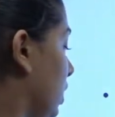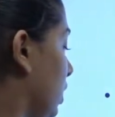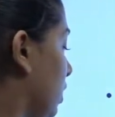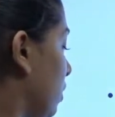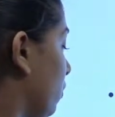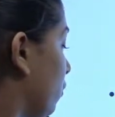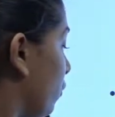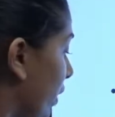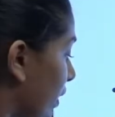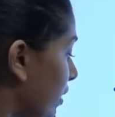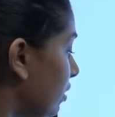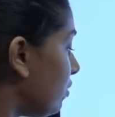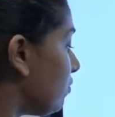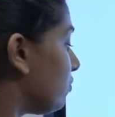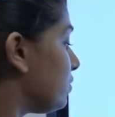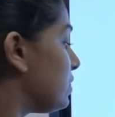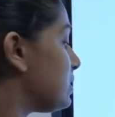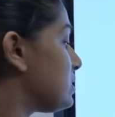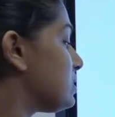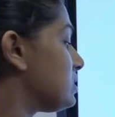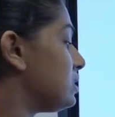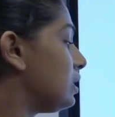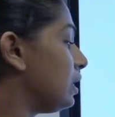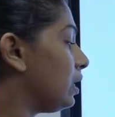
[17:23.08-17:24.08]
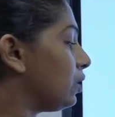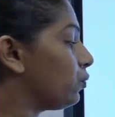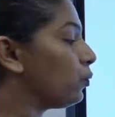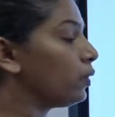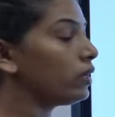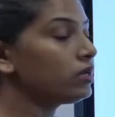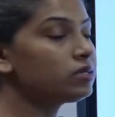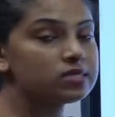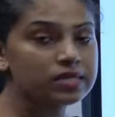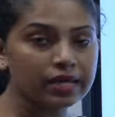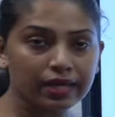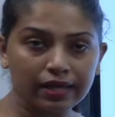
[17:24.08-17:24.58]
the
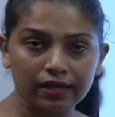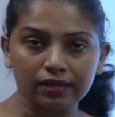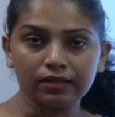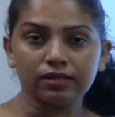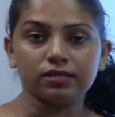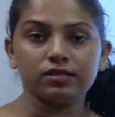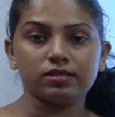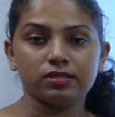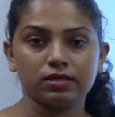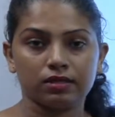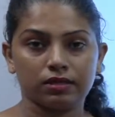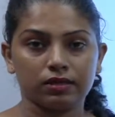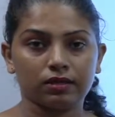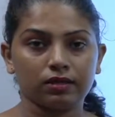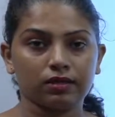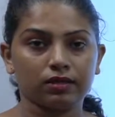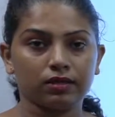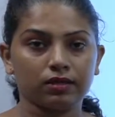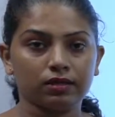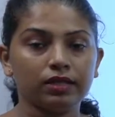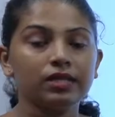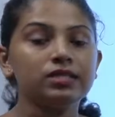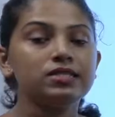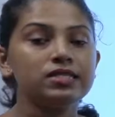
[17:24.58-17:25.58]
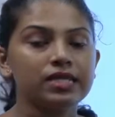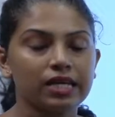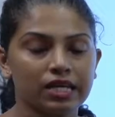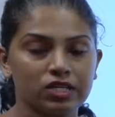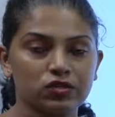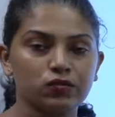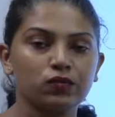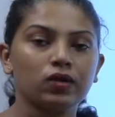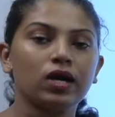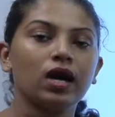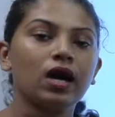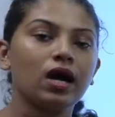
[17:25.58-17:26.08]
event held? The
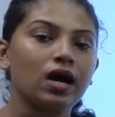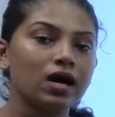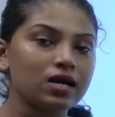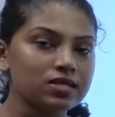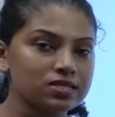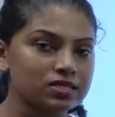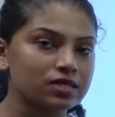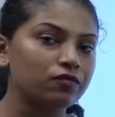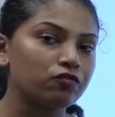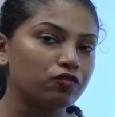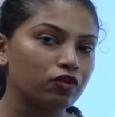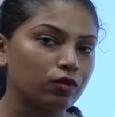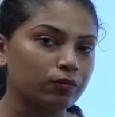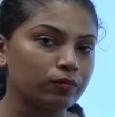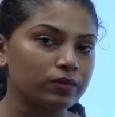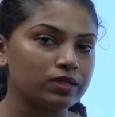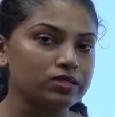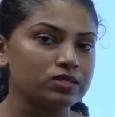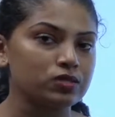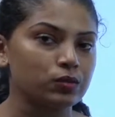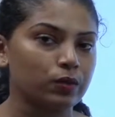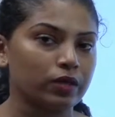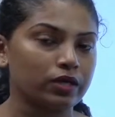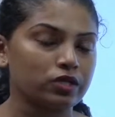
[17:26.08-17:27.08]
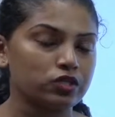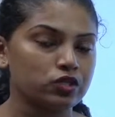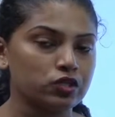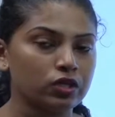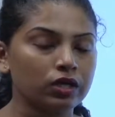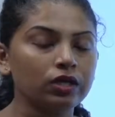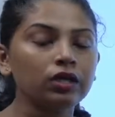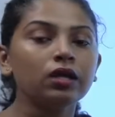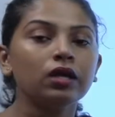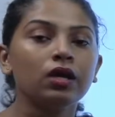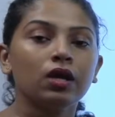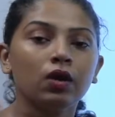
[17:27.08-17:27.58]
date. We are asking from this
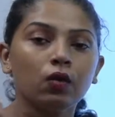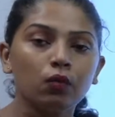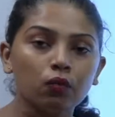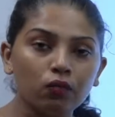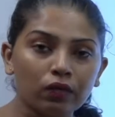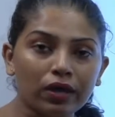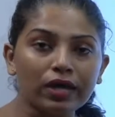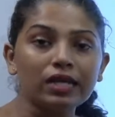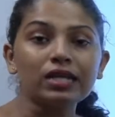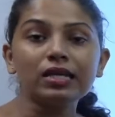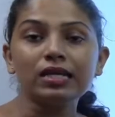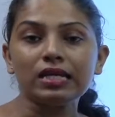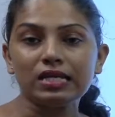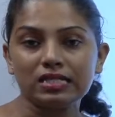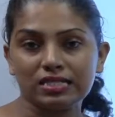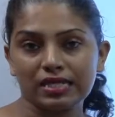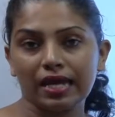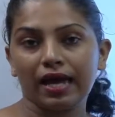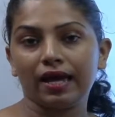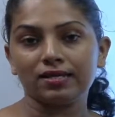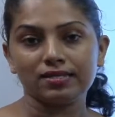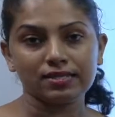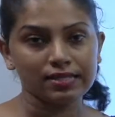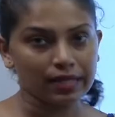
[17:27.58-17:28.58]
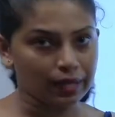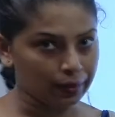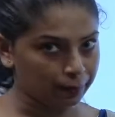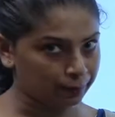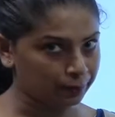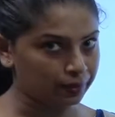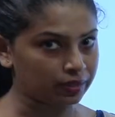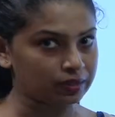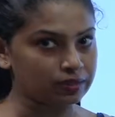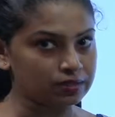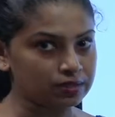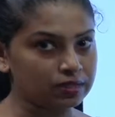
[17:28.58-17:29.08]
question when it has
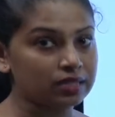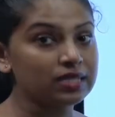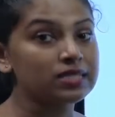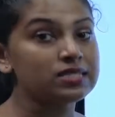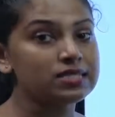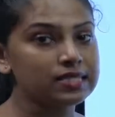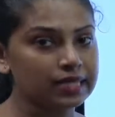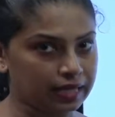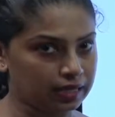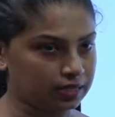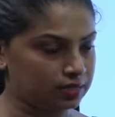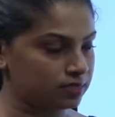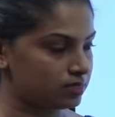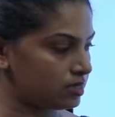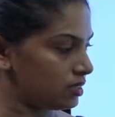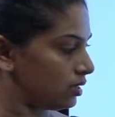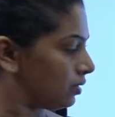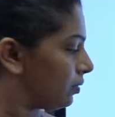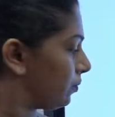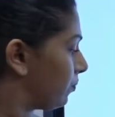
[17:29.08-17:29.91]
happened, the date.